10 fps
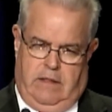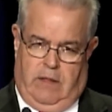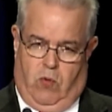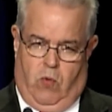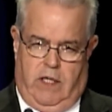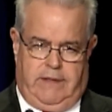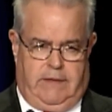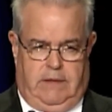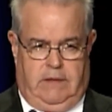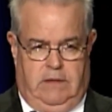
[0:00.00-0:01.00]
number
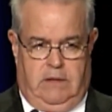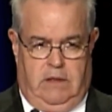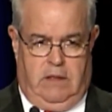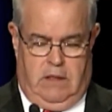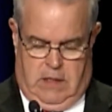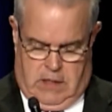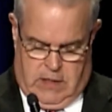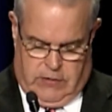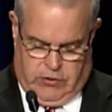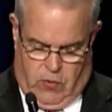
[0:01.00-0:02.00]
1,
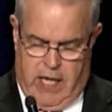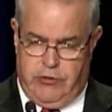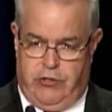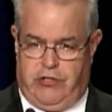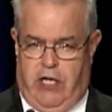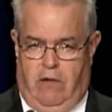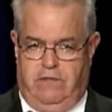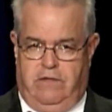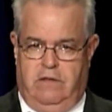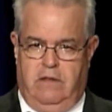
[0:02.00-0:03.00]
surround
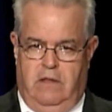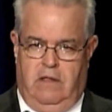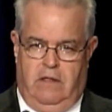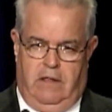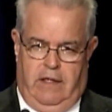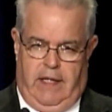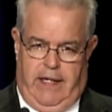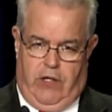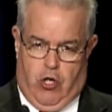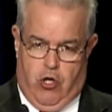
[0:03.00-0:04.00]
yourself,
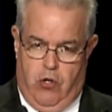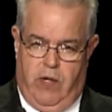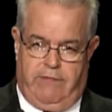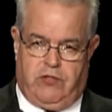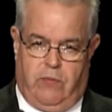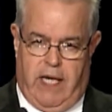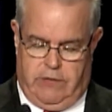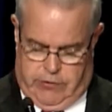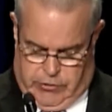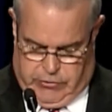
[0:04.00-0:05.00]
and you have
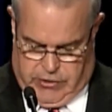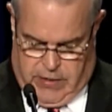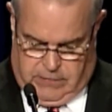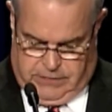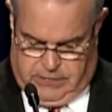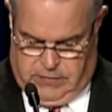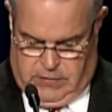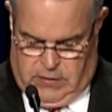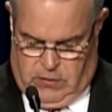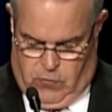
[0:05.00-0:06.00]
surrounded yourself
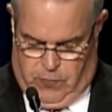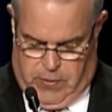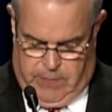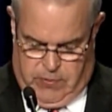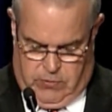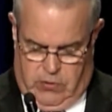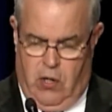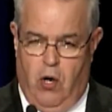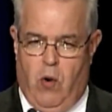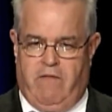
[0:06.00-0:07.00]
with people
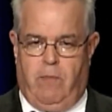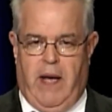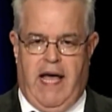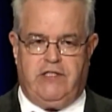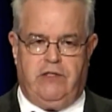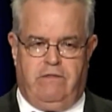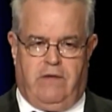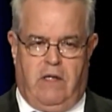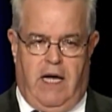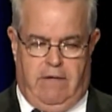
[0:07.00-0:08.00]
who have a passion
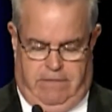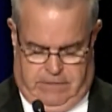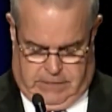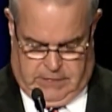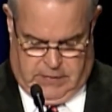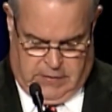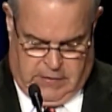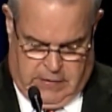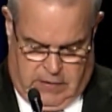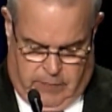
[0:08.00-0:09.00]
for life.
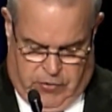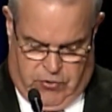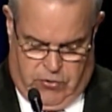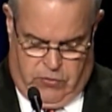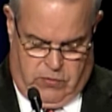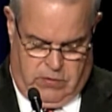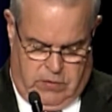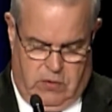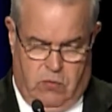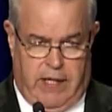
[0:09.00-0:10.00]
Number 2,
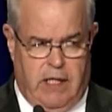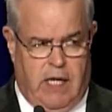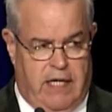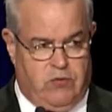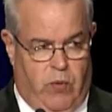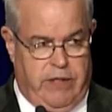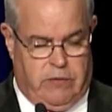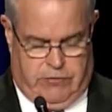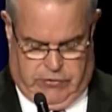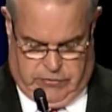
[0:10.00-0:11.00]
recognize
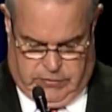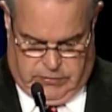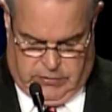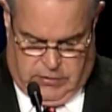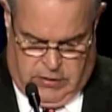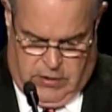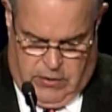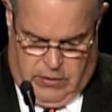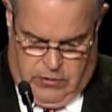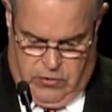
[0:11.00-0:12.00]
winners.
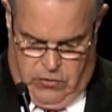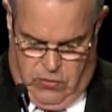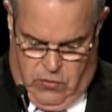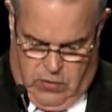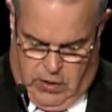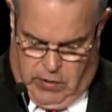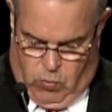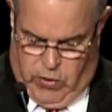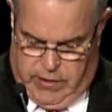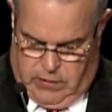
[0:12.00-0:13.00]
You are
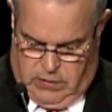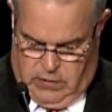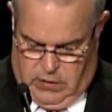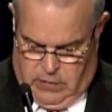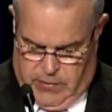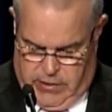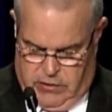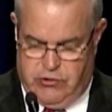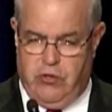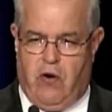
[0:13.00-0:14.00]
a winner
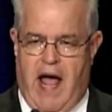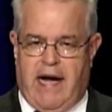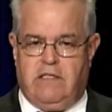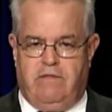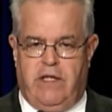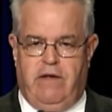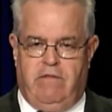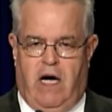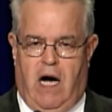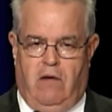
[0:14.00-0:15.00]
because you're actively
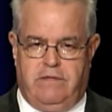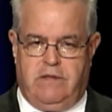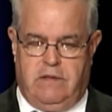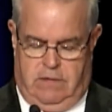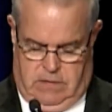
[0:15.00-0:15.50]
involved.